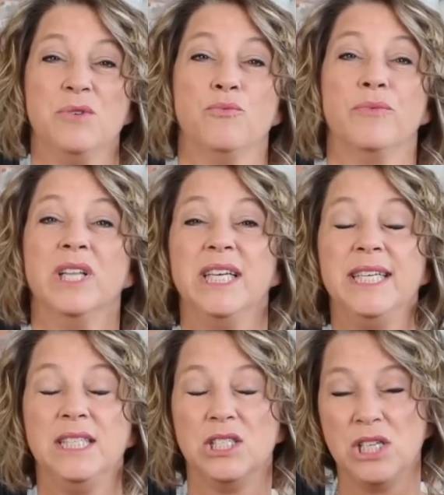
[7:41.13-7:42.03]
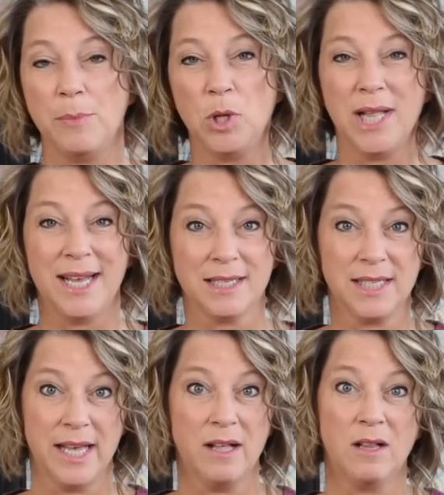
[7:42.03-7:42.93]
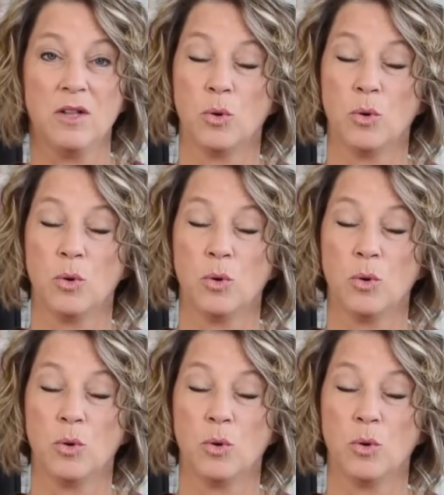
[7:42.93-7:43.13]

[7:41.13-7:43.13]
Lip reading: really double XL